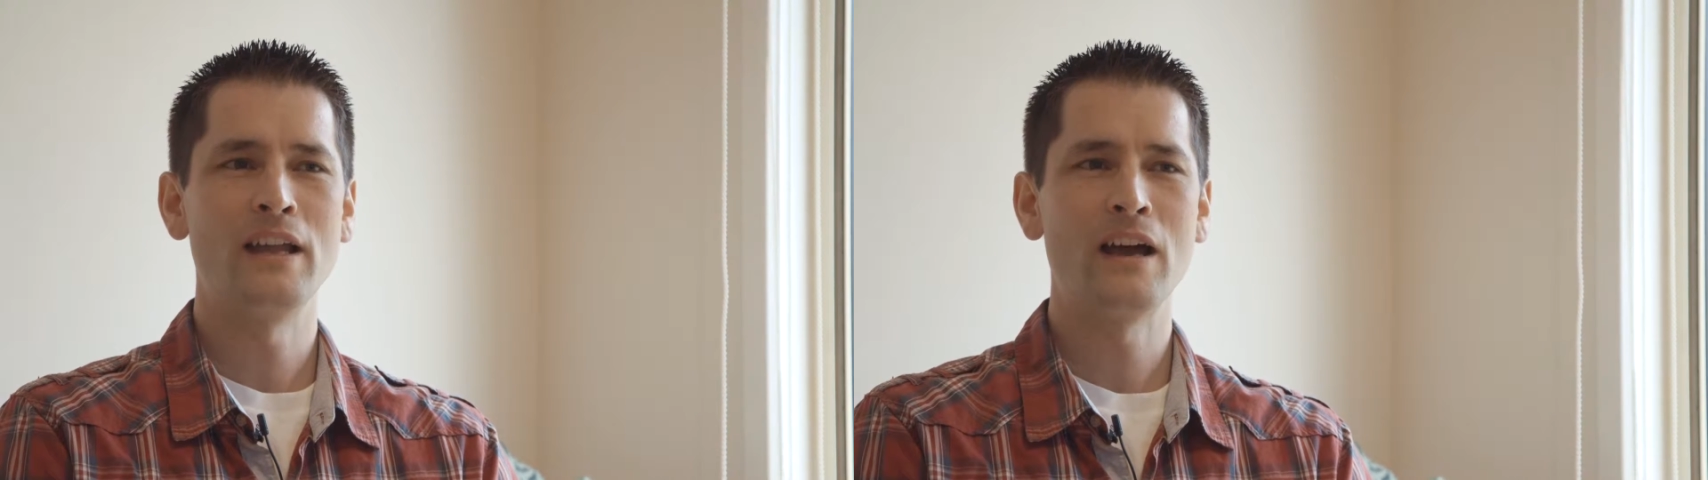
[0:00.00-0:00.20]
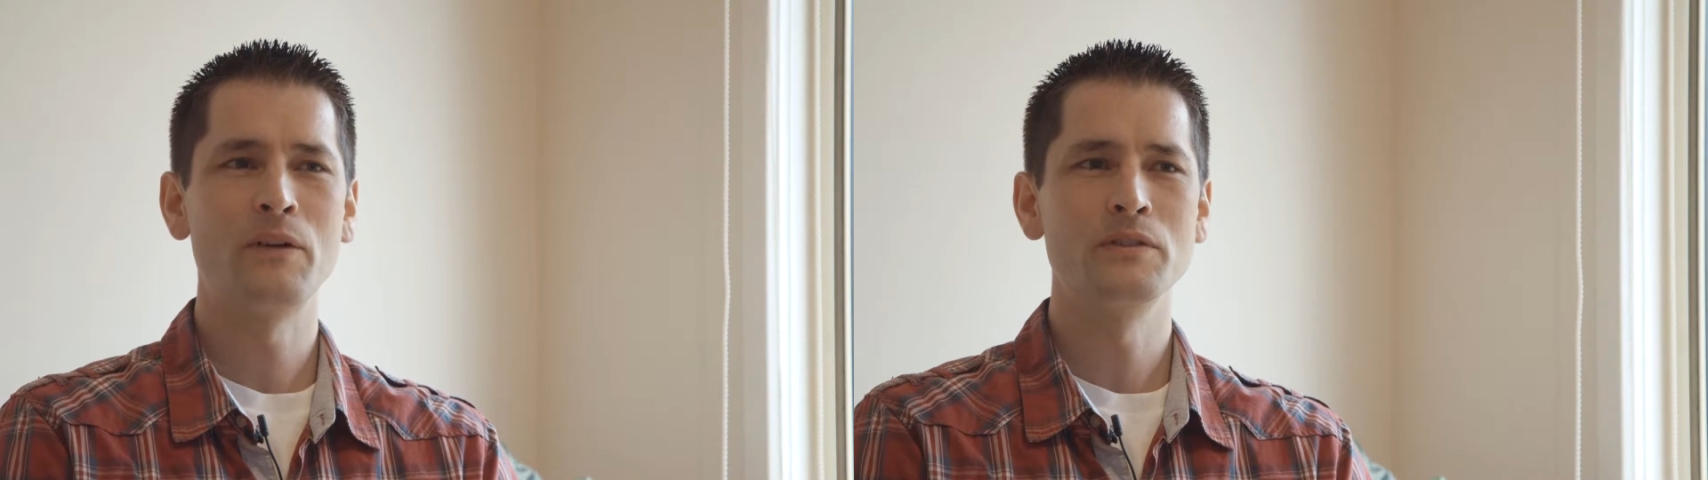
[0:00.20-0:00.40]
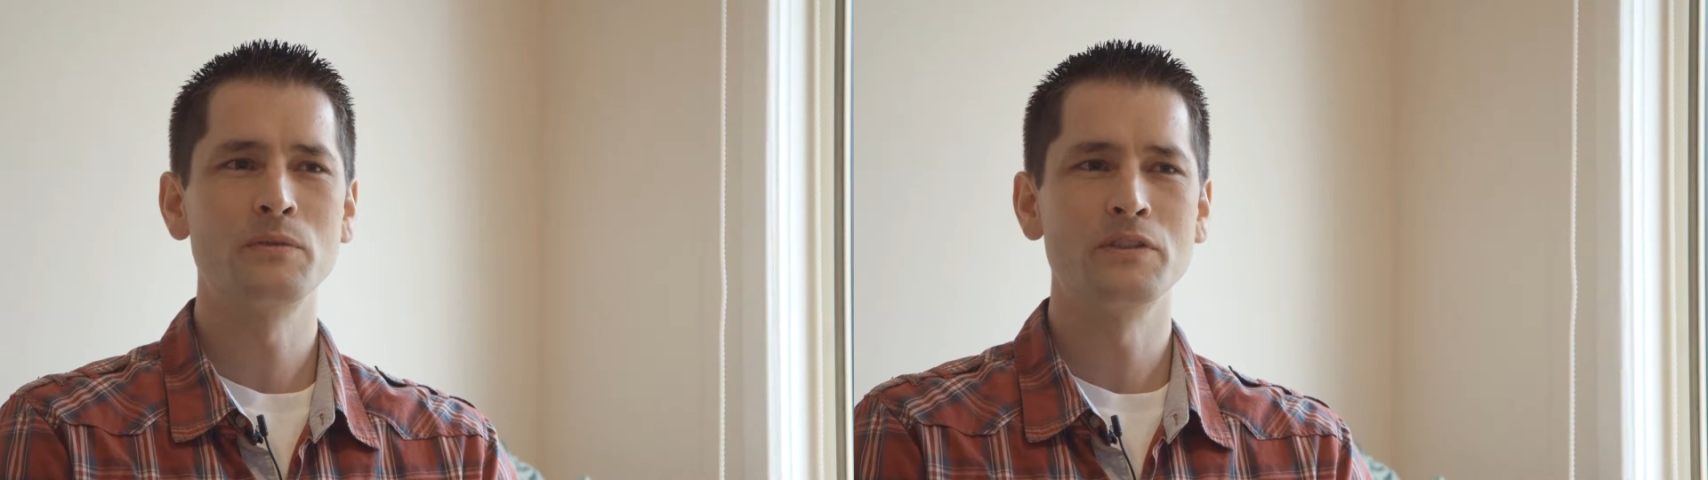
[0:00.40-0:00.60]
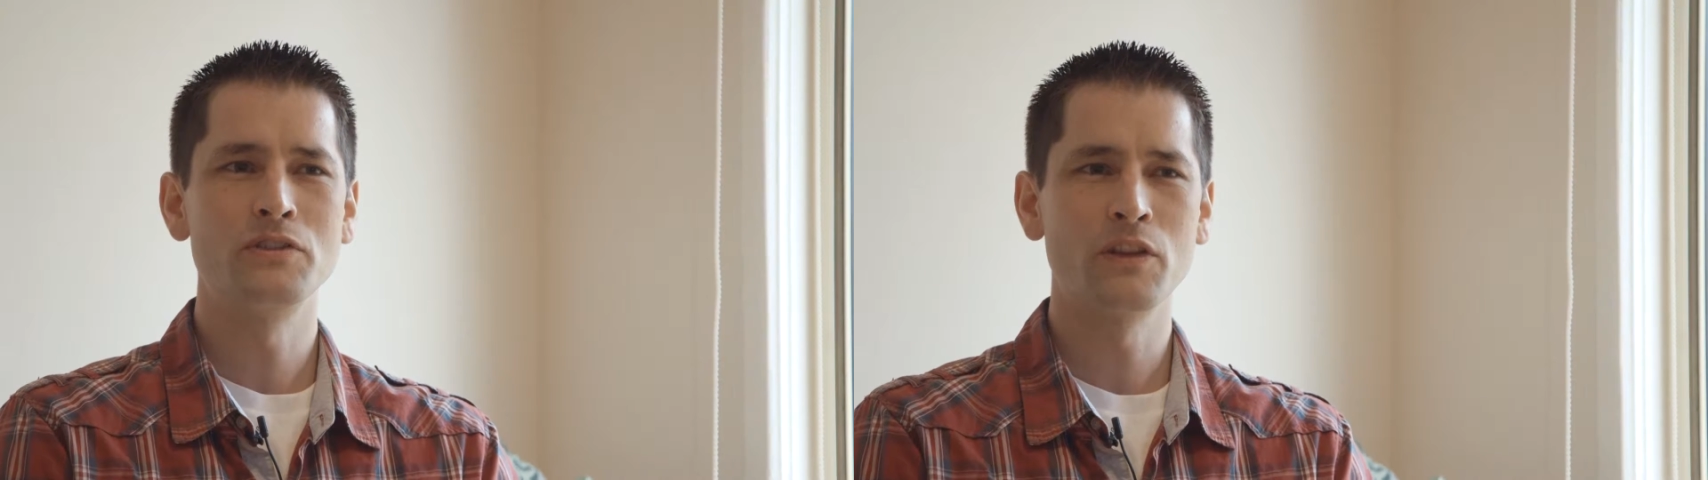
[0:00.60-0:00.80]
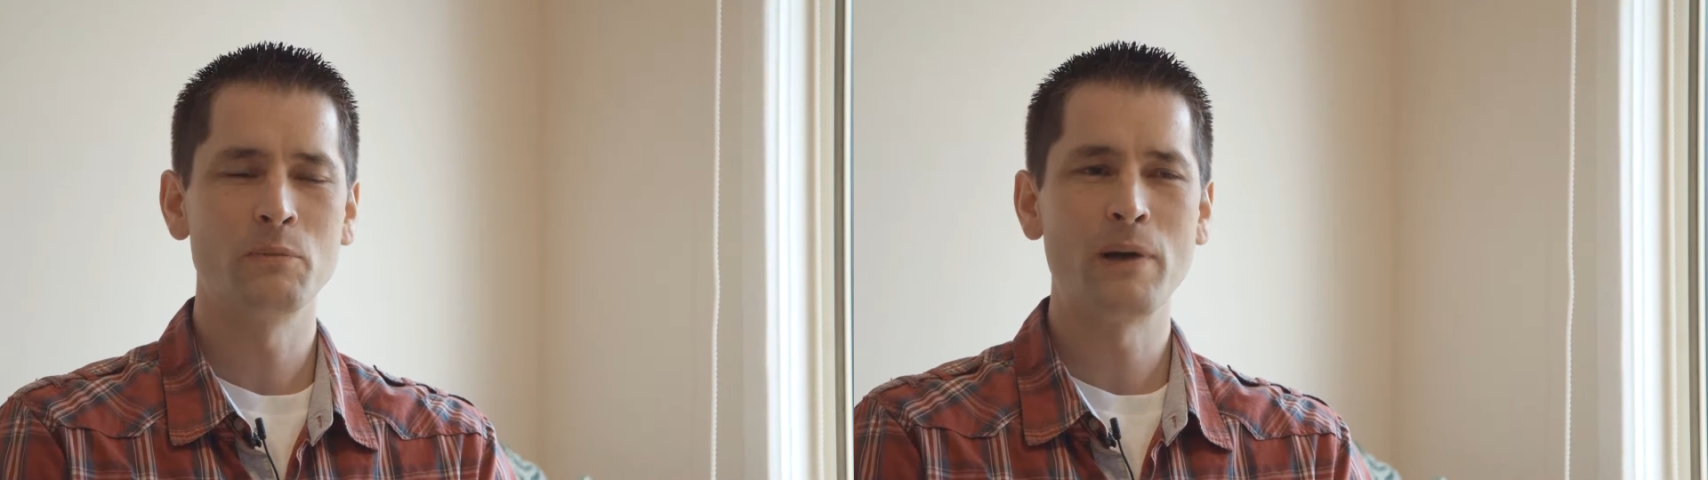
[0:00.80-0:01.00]
now is when
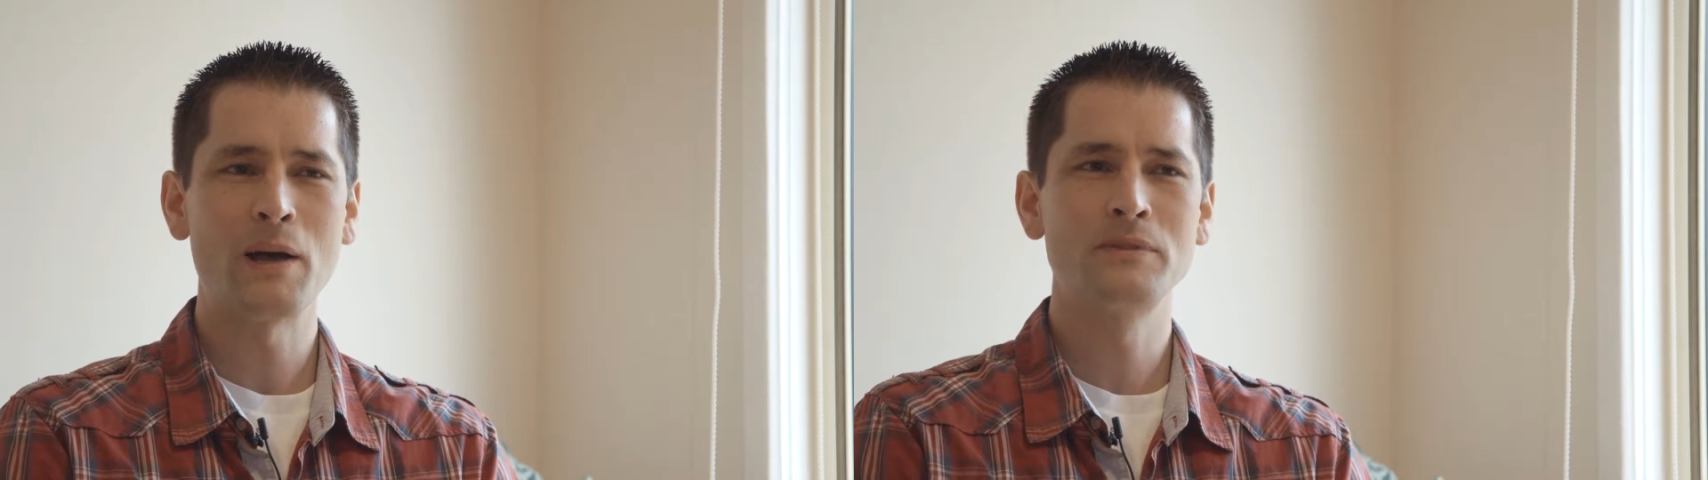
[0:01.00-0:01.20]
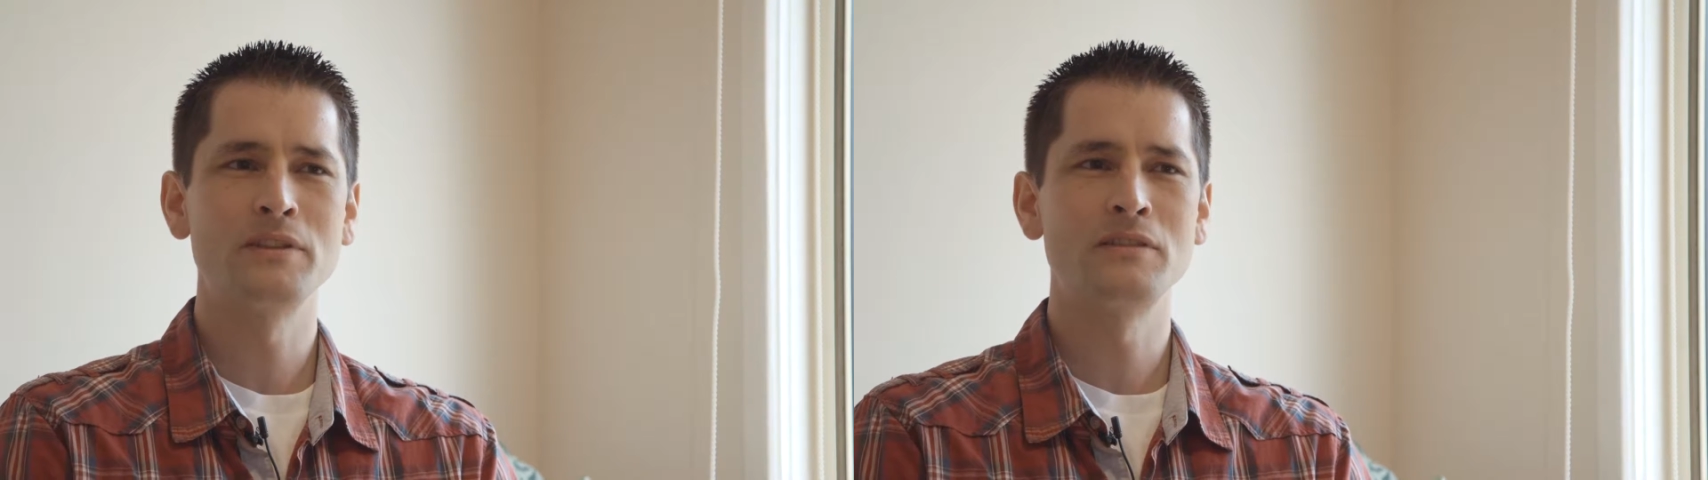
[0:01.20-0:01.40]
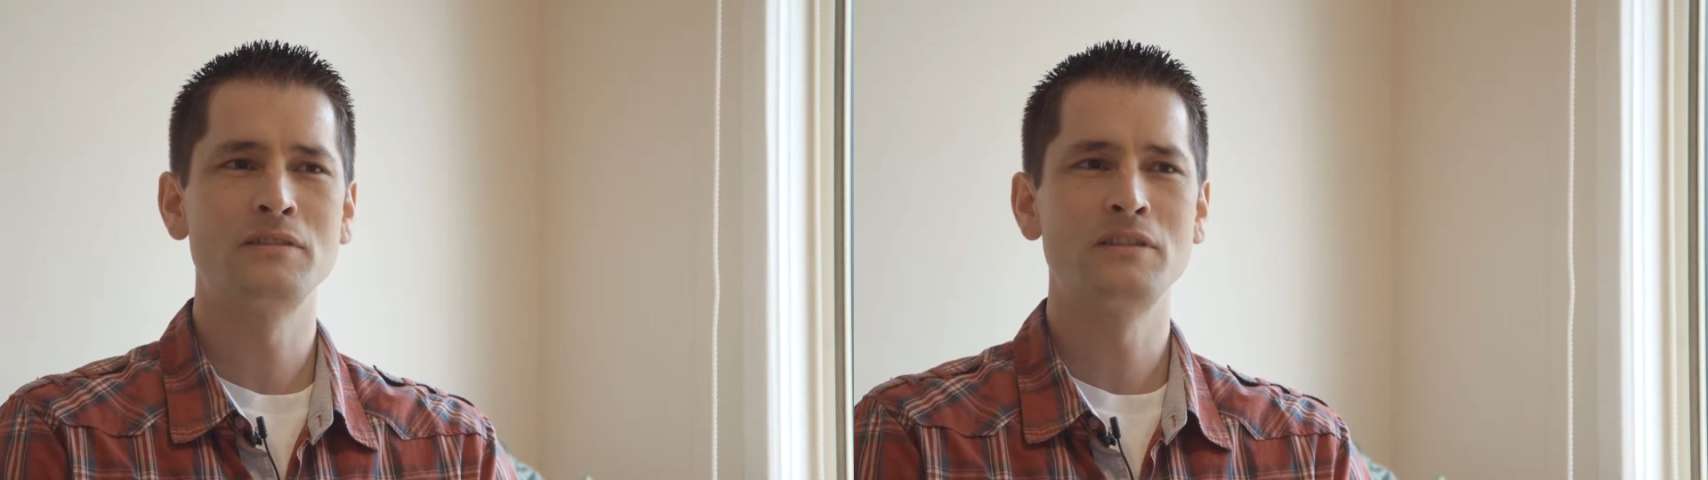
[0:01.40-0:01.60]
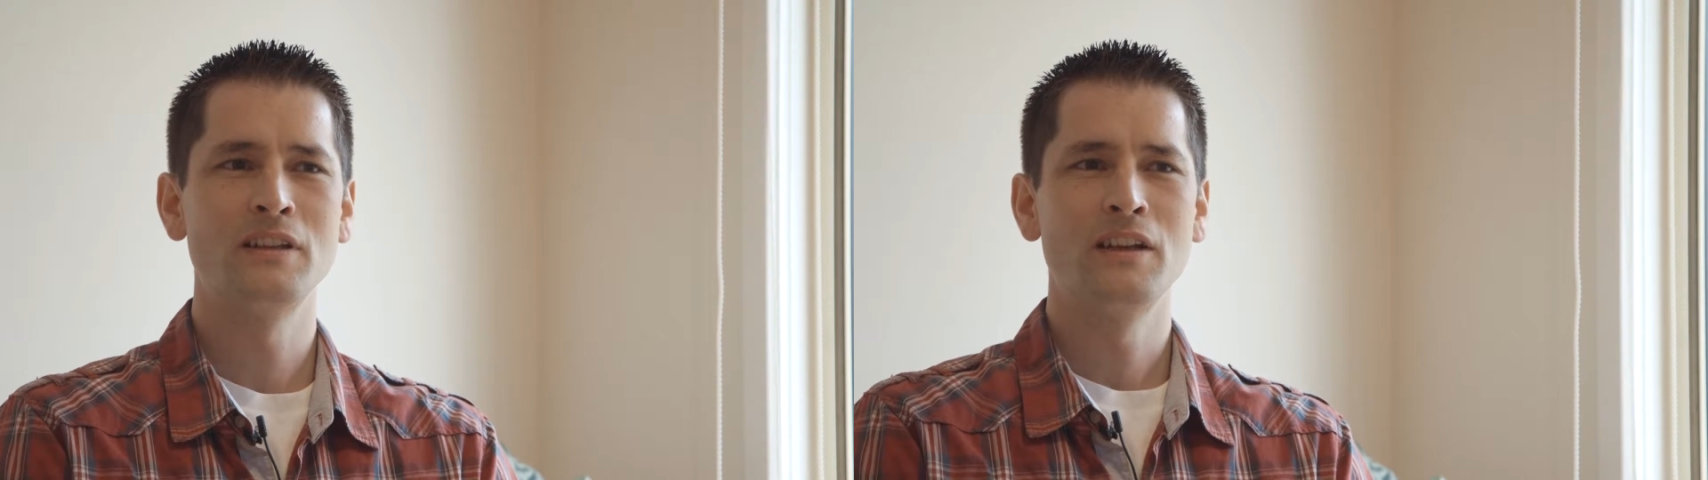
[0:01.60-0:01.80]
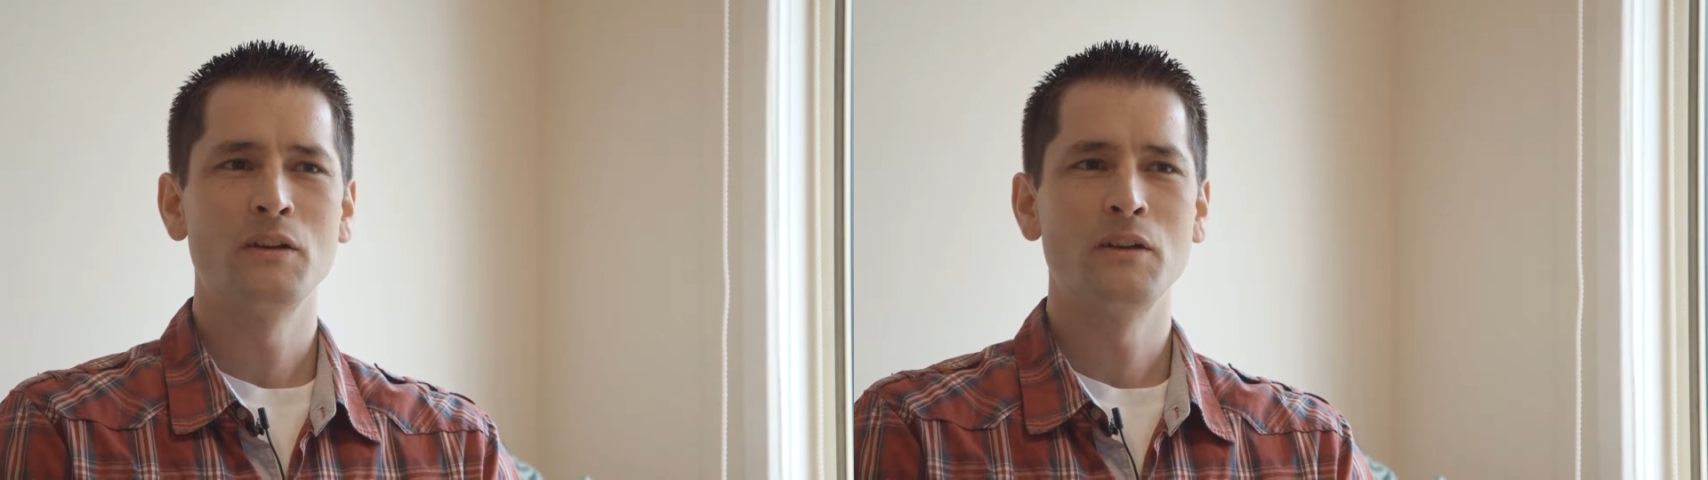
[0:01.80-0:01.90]
John the Baptist